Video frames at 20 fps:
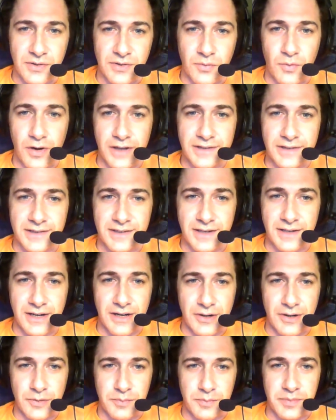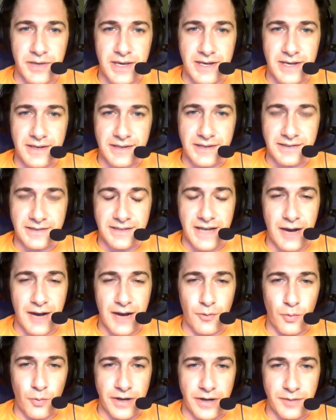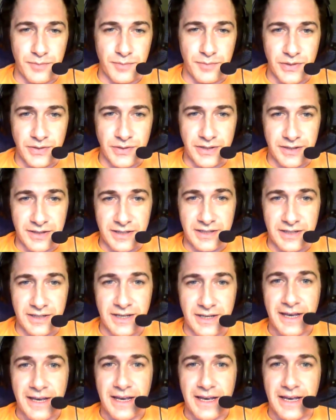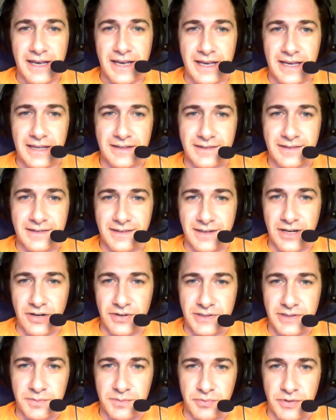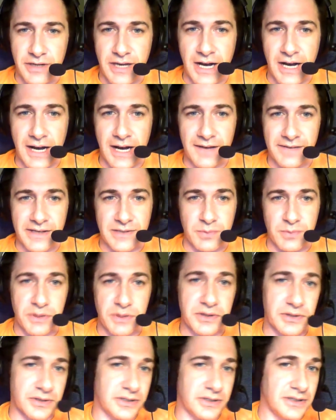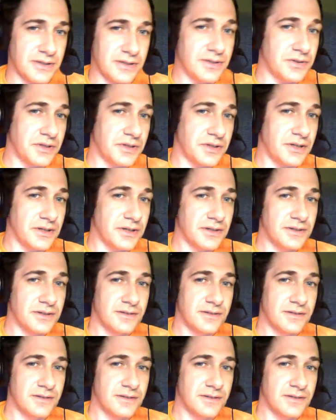once, Pete does not win immunity, it's, it's pretty obvious what they're going to do here.